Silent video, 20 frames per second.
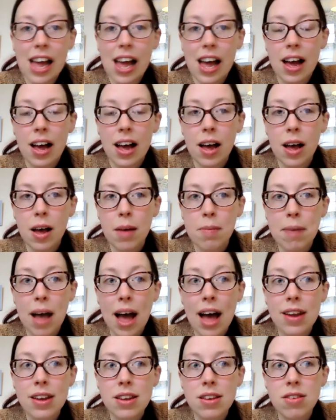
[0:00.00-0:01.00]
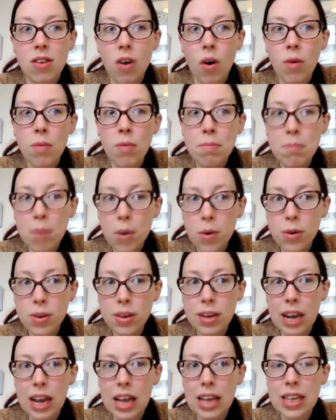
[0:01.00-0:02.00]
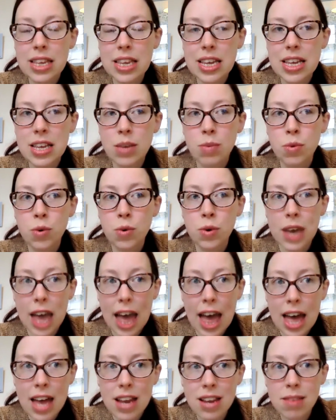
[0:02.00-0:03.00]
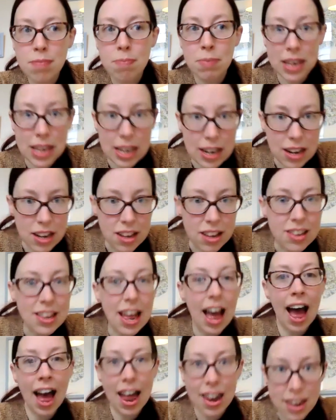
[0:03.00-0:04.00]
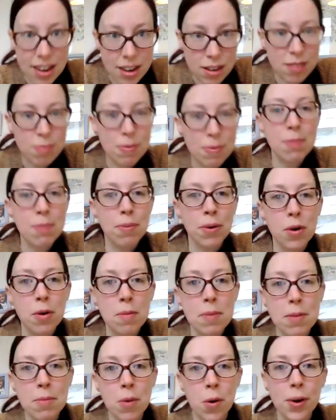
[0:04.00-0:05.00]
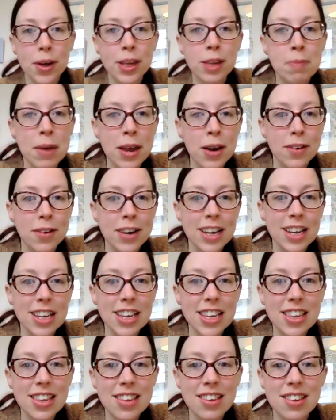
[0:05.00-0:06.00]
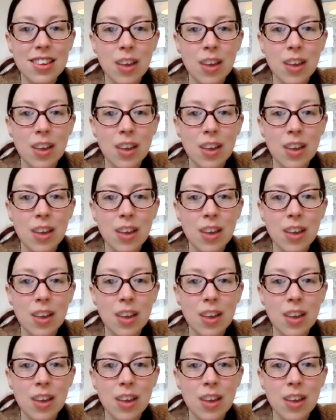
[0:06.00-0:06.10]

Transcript: And on most classes we'll get beginners and people who are a bit more experienced,